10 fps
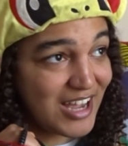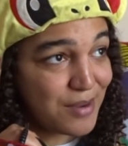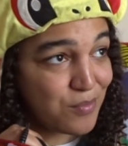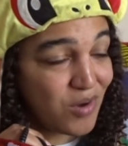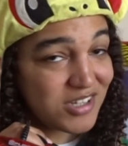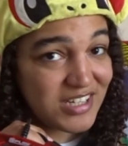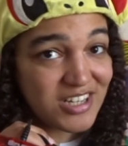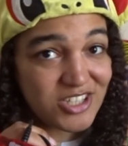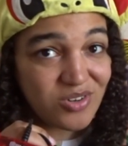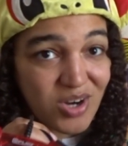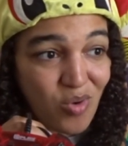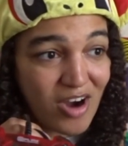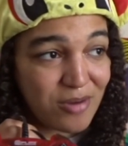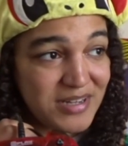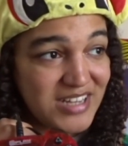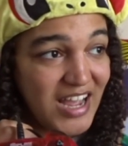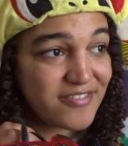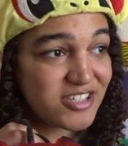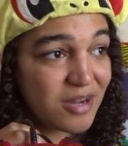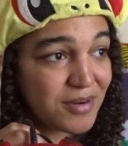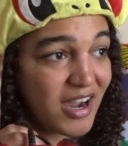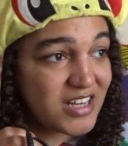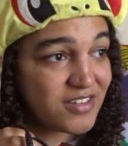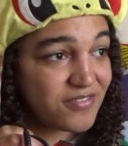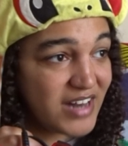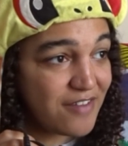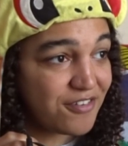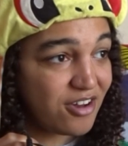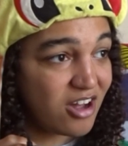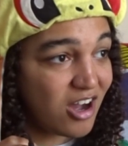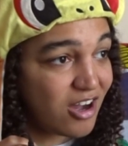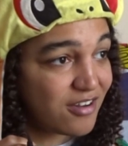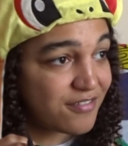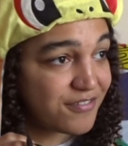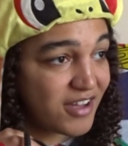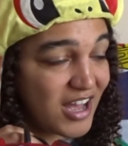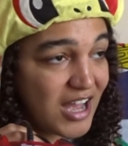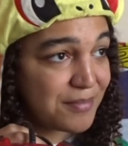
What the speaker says: whilst it does require me to have some kind of level of